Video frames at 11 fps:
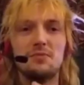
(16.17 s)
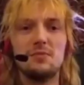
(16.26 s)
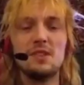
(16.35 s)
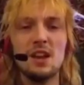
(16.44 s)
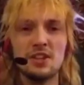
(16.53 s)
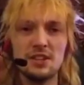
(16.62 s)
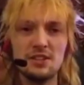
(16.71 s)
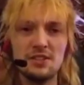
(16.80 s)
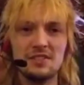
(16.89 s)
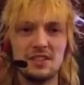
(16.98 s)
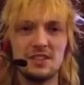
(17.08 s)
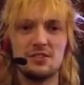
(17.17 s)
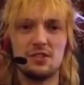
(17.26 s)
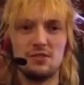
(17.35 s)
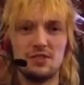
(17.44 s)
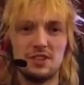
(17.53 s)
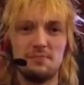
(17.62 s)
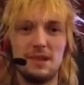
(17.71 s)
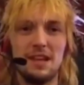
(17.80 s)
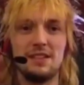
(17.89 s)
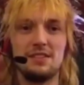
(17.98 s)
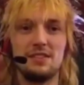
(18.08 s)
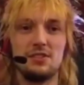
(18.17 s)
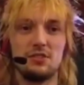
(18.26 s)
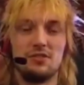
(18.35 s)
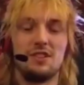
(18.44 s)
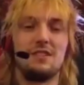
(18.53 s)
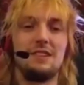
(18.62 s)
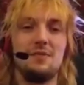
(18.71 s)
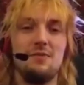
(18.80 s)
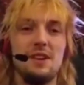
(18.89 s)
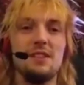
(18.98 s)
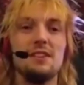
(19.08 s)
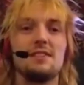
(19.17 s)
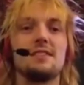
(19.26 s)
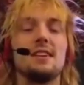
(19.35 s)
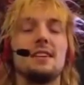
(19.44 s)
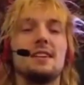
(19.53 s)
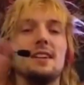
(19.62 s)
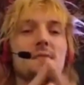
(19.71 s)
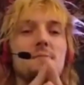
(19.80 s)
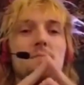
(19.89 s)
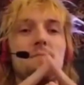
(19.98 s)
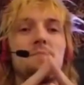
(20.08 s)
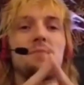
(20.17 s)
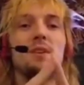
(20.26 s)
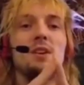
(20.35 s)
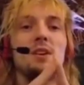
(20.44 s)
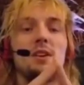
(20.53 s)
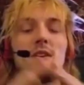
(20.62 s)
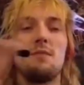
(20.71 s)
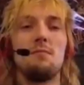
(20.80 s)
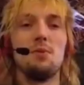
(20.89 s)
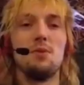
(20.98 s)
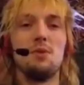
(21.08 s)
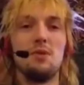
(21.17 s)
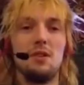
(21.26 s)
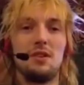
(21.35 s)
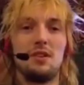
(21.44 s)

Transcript: I should do these intros. I should plan these intros out in a way that's like more